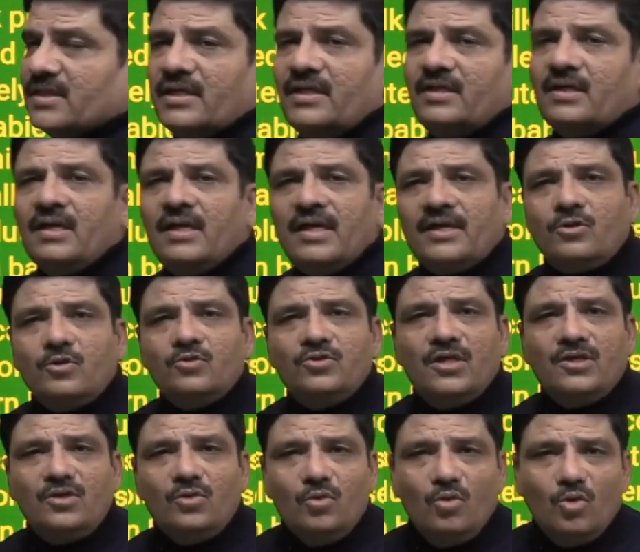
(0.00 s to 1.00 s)
placental
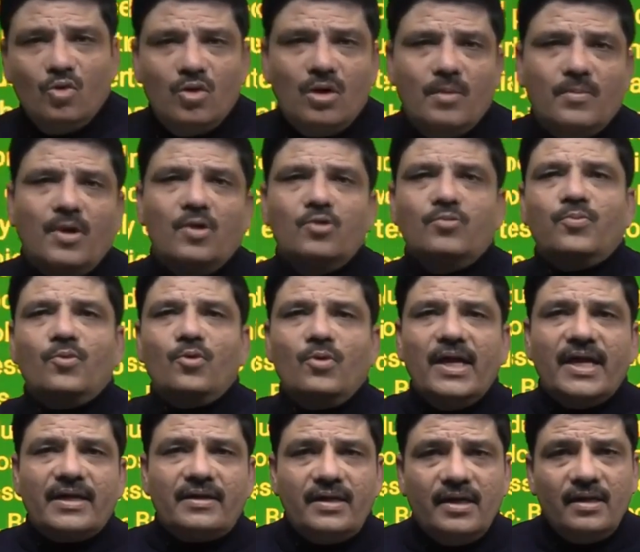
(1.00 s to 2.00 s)
lactogen, you know about
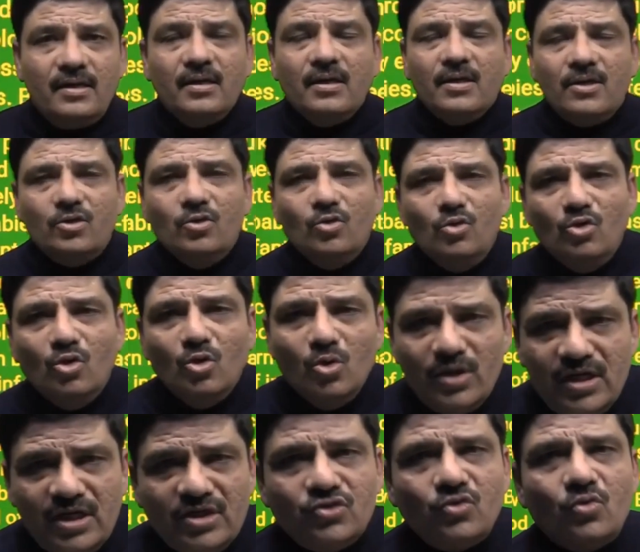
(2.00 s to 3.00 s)
prolactin, you know
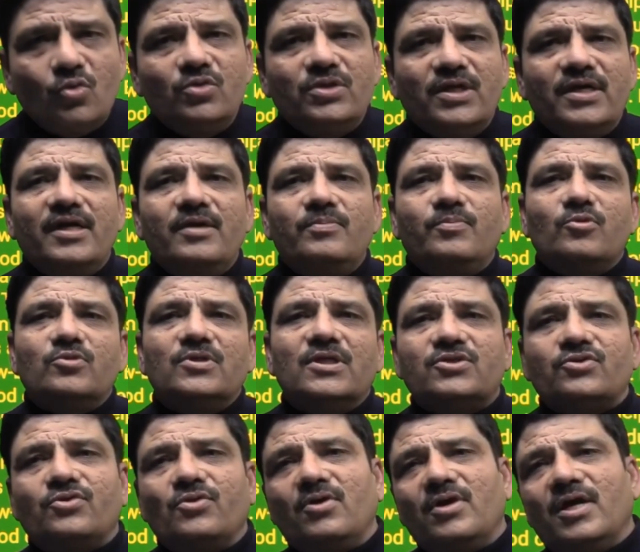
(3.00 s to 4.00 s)
estrogen and
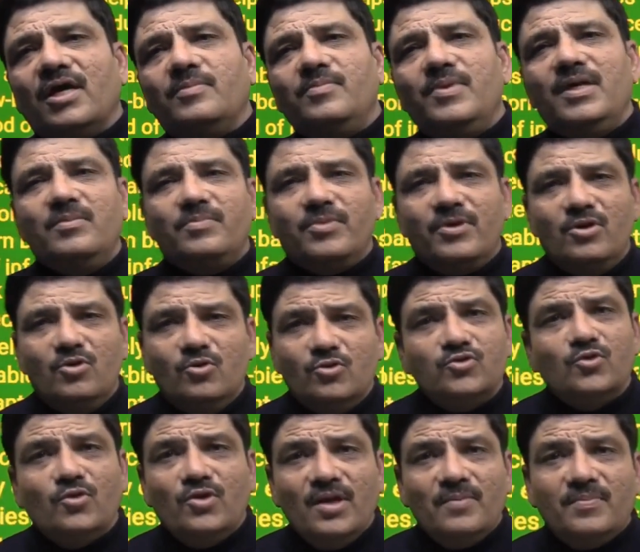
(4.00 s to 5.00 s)
progesterone are being
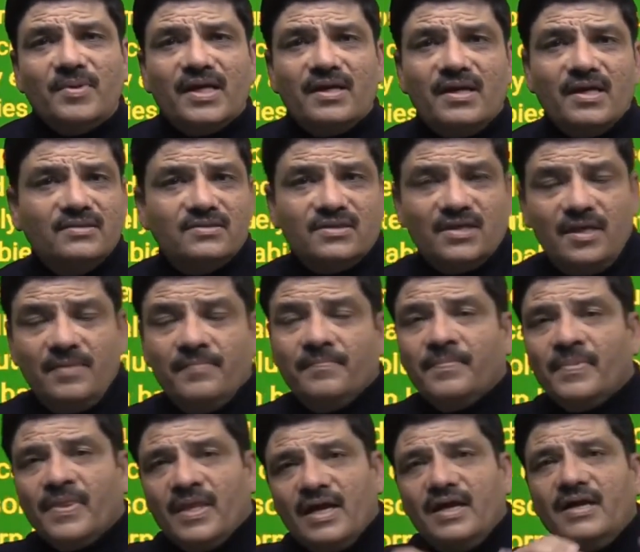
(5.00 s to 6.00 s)
produced during pregnancy,
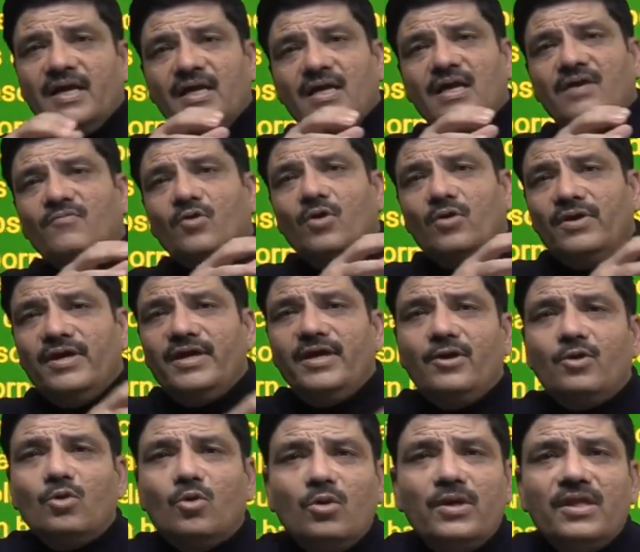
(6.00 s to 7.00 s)
and I have
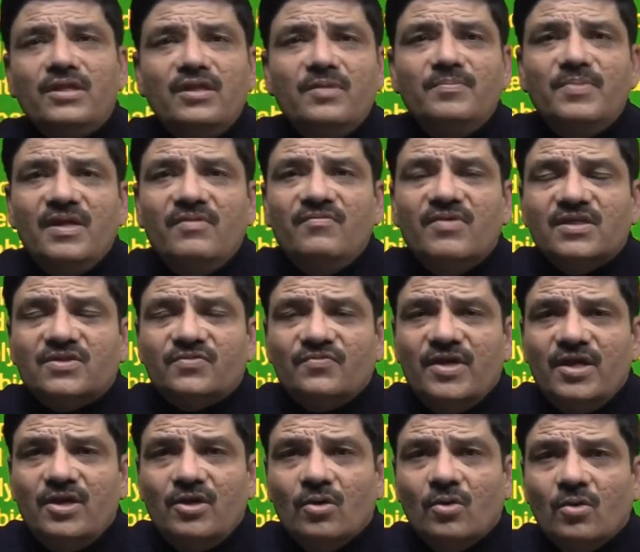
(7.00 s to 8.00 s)
already told in the previous
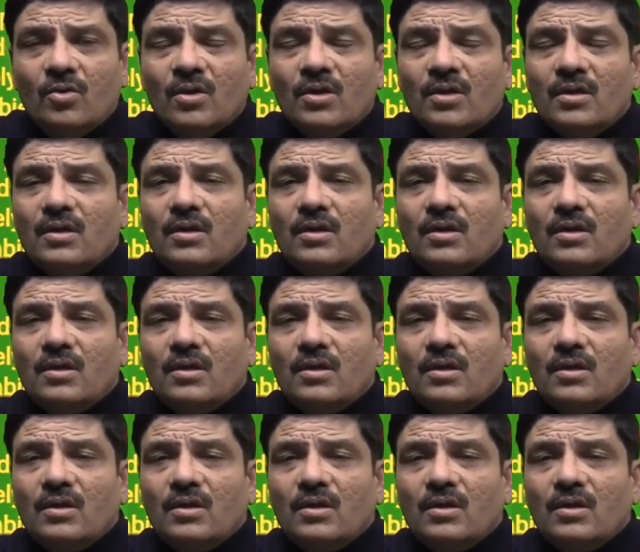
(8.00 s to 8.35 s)
video